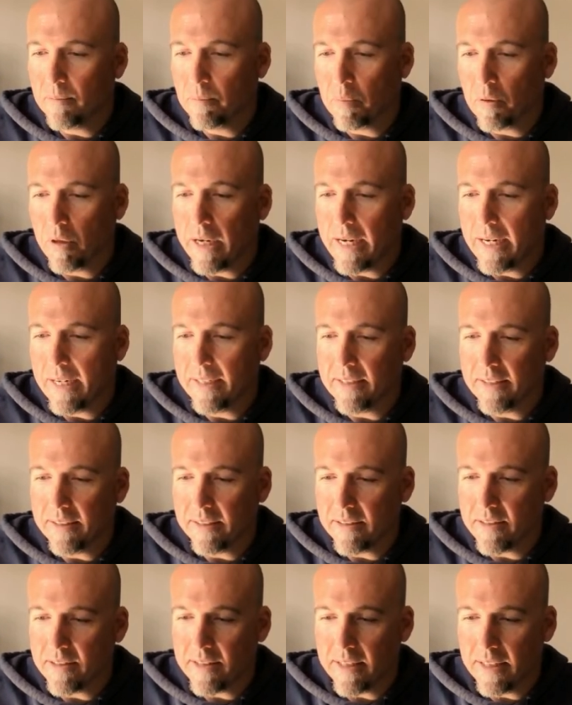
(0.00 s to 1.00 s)
brand
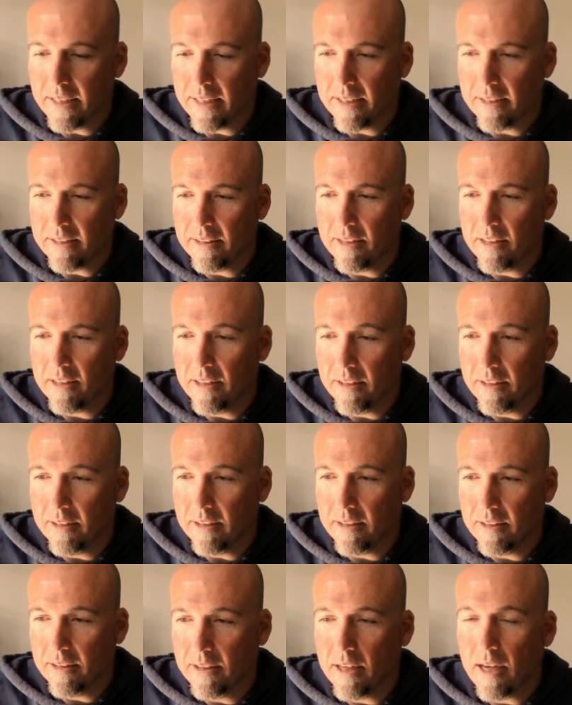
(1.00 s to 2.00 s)
is that
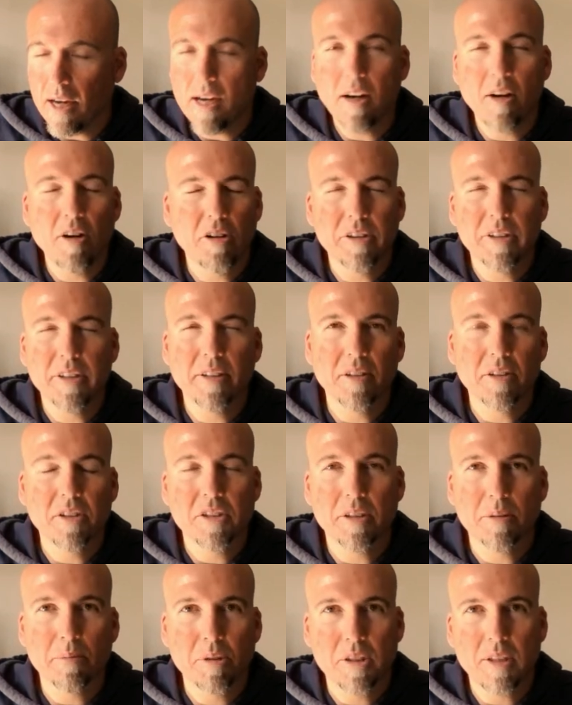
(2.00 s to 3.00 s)
not all
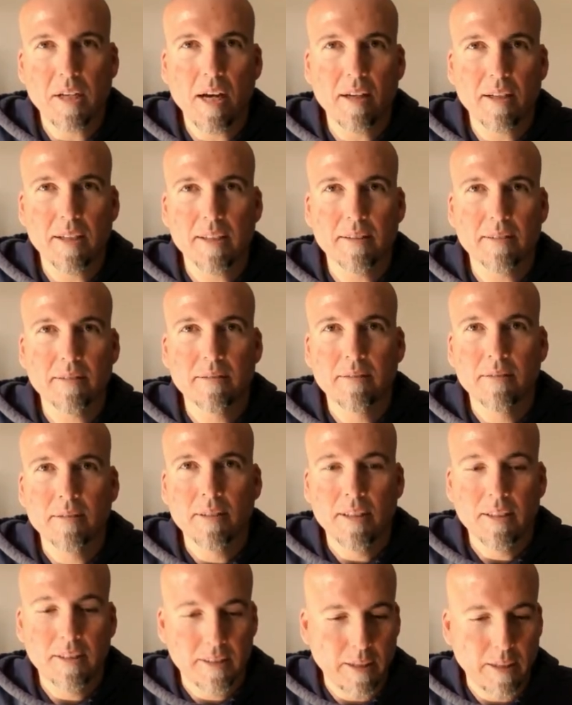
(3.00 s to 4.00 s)
dealerships stock it.
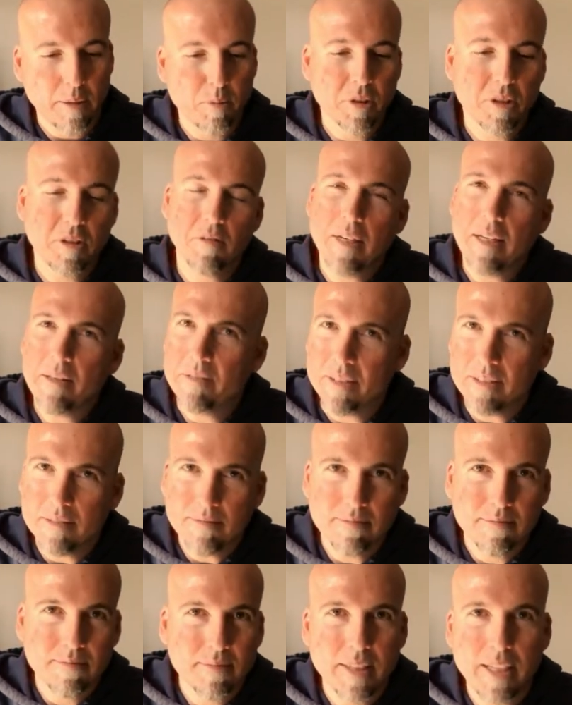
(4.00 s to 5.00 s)
Same with the REV'IT.
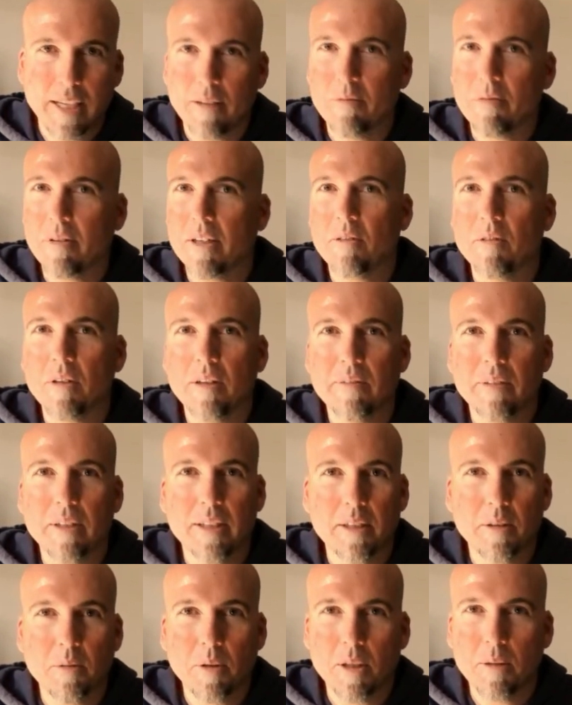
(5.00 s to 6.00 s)
Can't find REV'IT
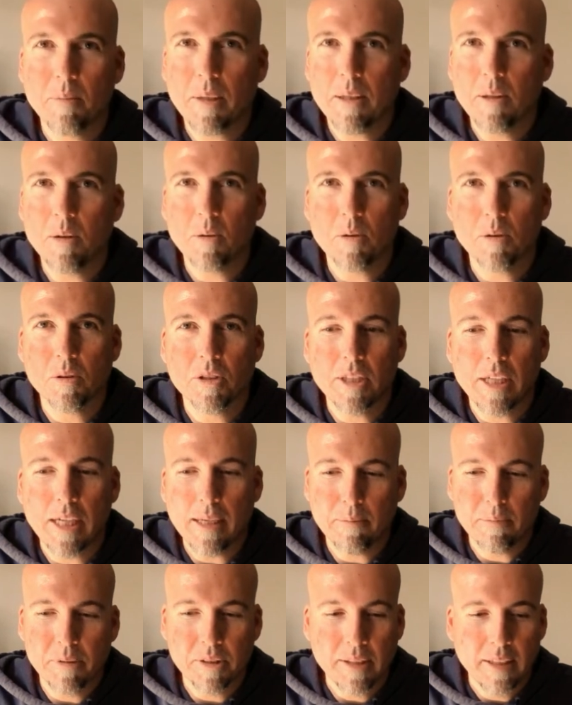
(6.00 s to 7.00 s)
anywhere in my local
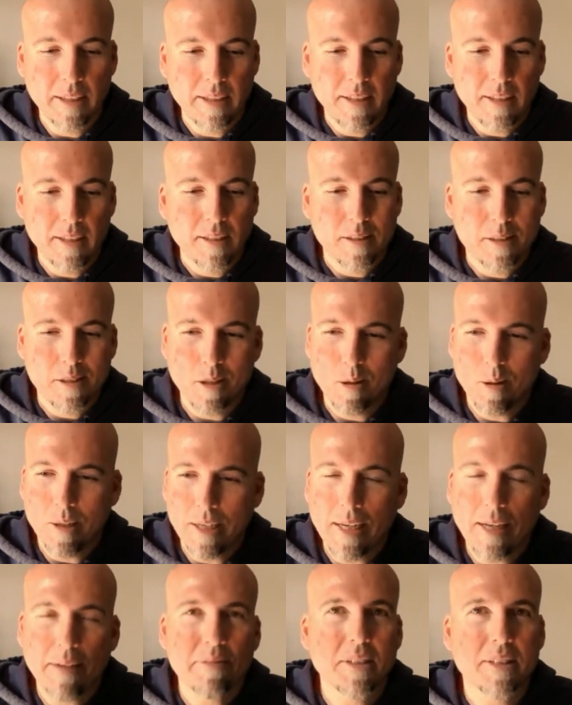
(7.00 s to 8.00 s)
shops, so I
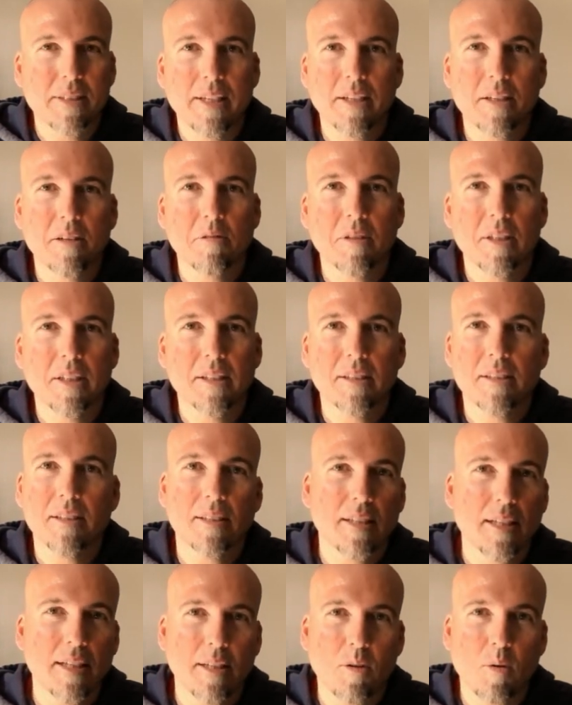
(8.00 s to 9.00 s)
have to take a risk
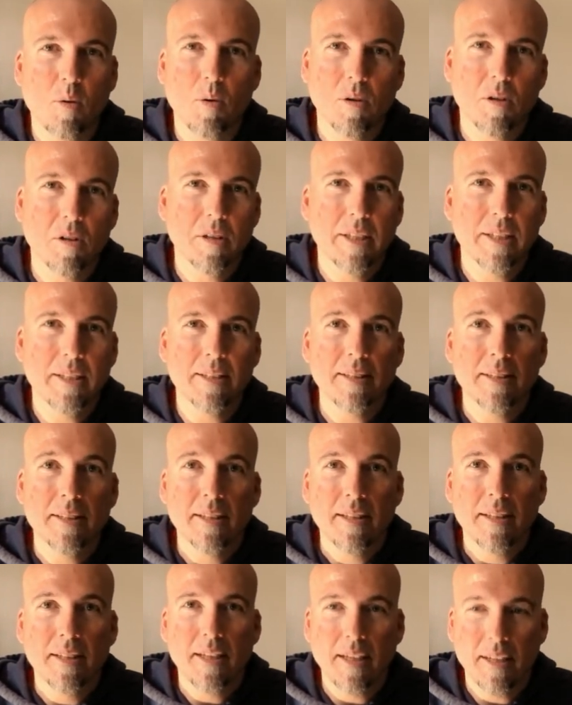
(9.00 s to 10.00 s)
and order it
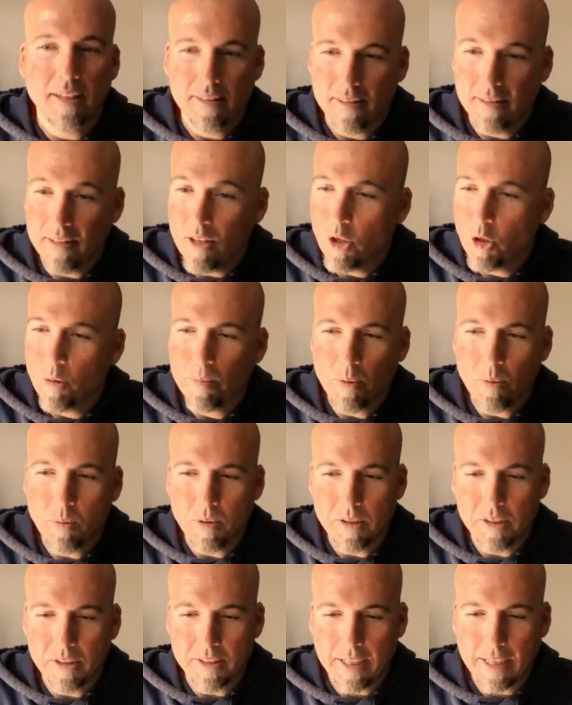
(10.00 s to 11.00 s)
and hope it
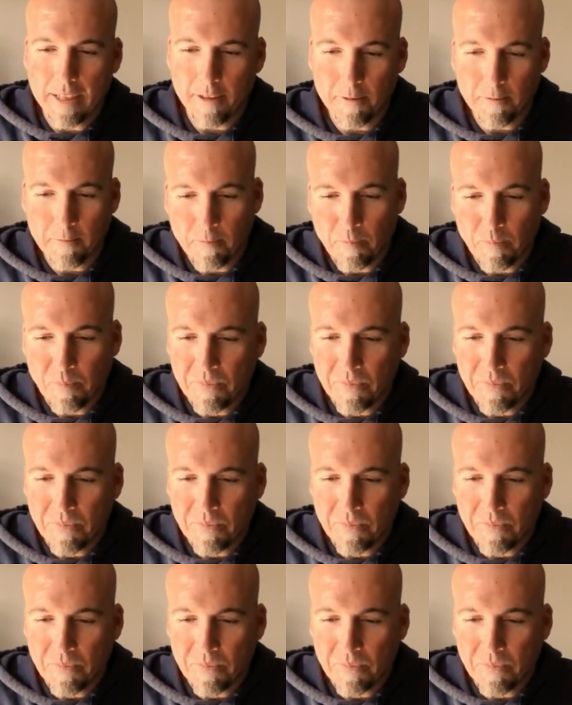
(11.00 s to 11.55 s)
works out.